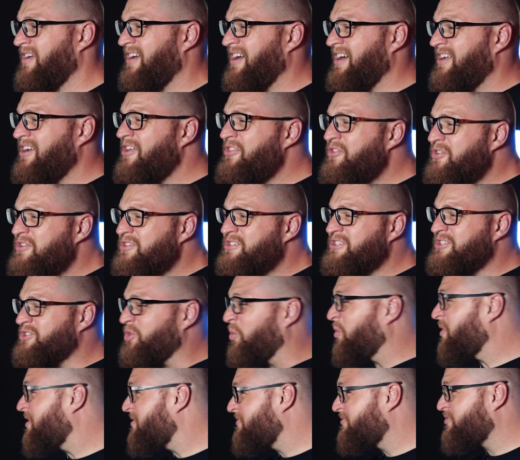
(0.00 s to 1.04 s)
Another
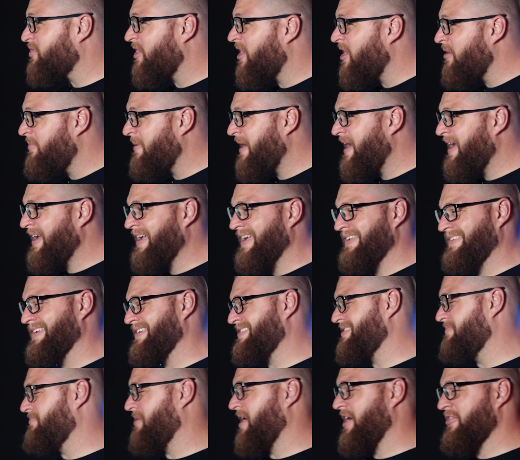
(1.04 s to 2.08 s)
sort of drawback, it
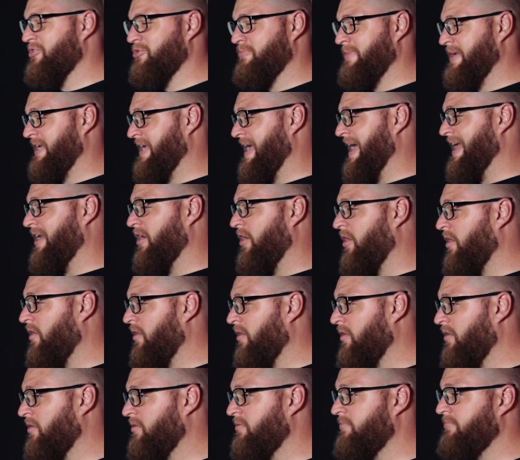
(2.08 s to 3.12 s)
doesn't bother me at
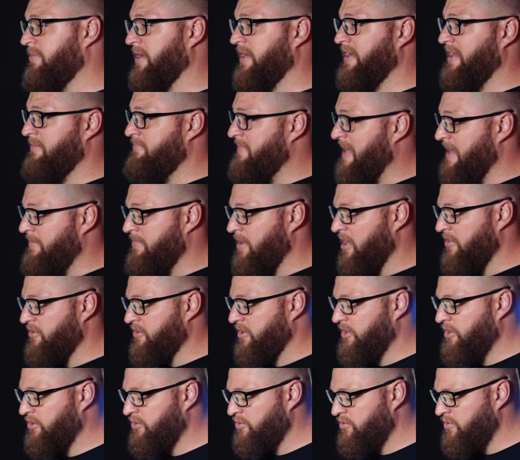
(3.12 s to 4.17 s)
all, but it may bother
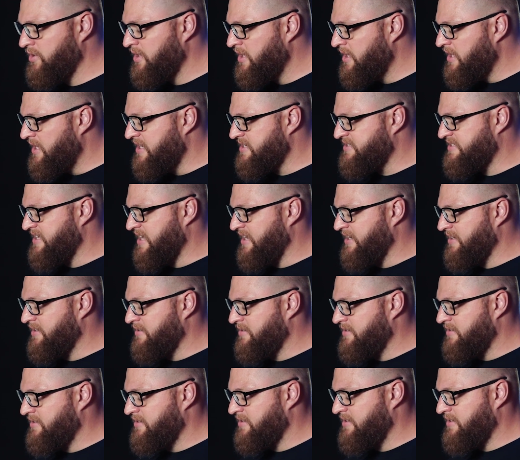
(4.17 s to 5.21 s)
you, is that
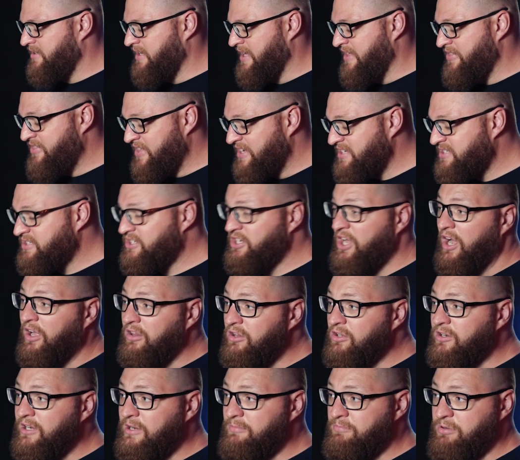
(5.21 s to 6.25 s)
in this
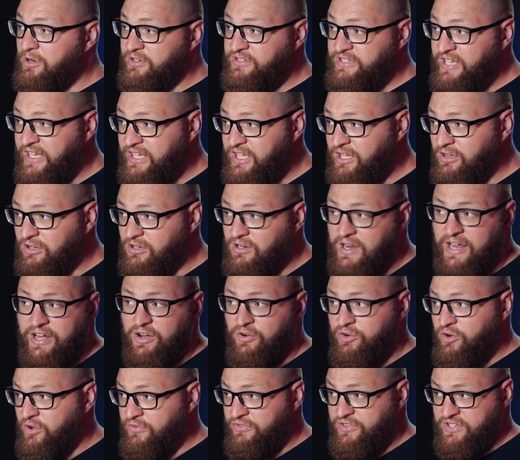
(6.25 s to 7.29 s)
color in particular, I
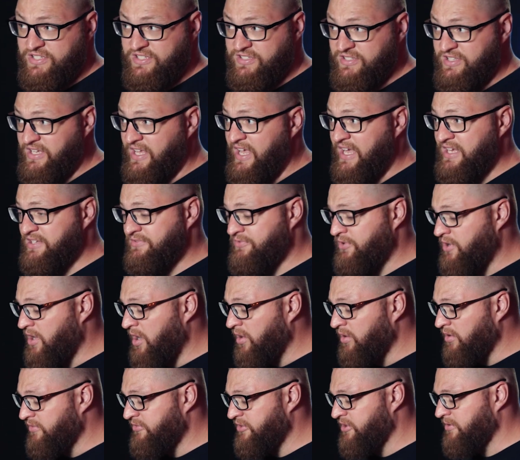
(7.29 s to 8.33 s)
don't know if this is the case for
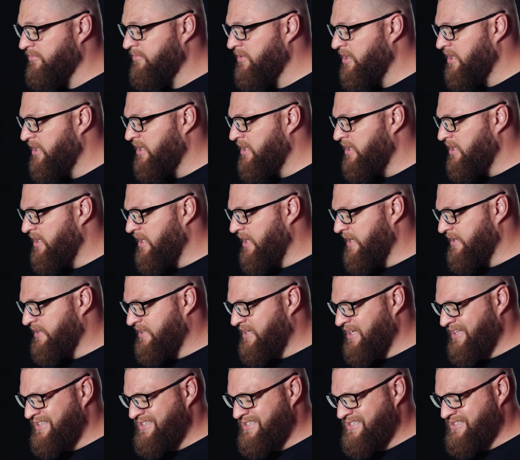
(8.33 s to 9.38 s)
all of them, it
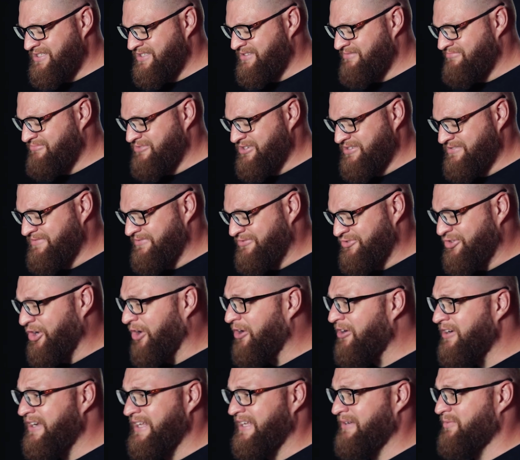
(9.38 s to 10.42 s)
gets just
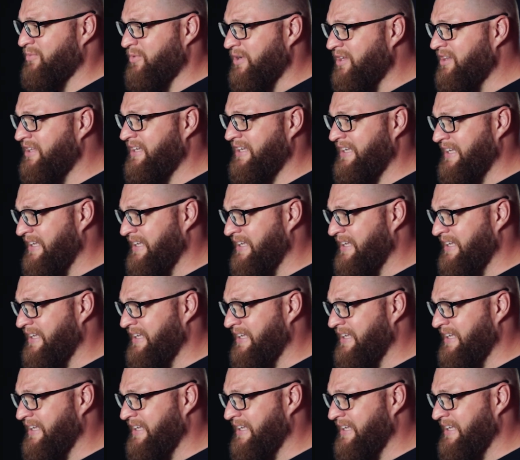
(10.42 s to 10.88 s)
dirty really